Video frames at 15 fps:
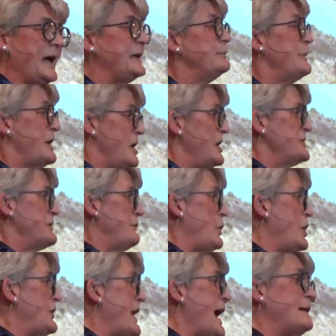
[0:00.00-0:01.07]
And because of
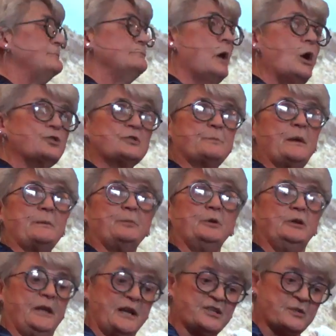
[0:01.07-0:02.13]
all that, most
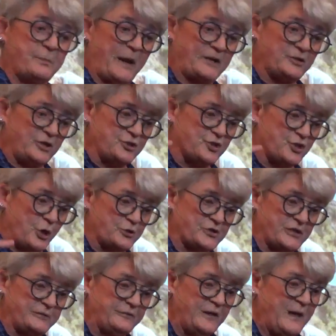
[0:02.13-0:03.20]
people expected
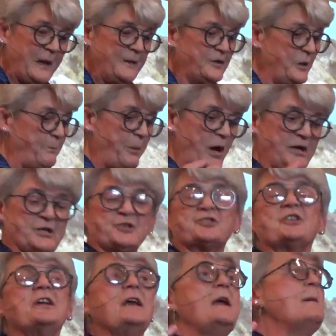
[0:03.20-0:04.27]
Joseph to
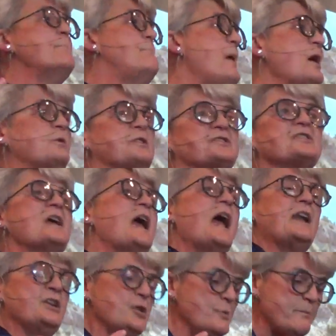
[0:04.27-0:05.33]
punish, embarrass,
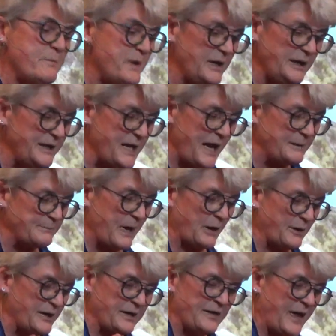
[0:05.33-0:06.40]
and humiliate
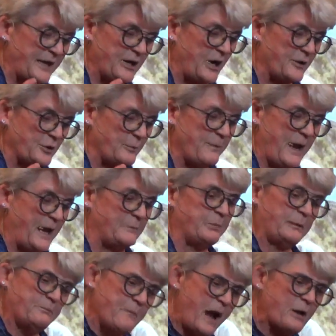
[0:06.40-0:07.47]
Mary and that other man,
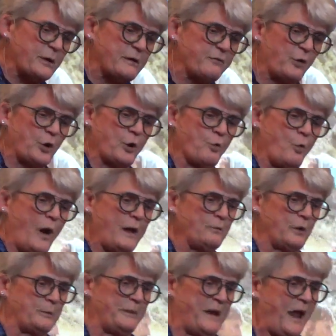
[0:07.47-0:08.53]
but Mary for her
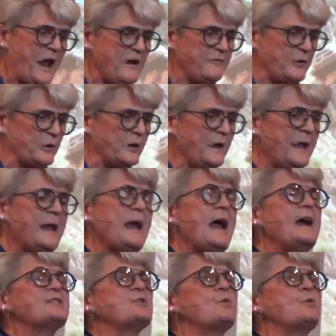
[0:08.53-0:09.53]
wayward behavior as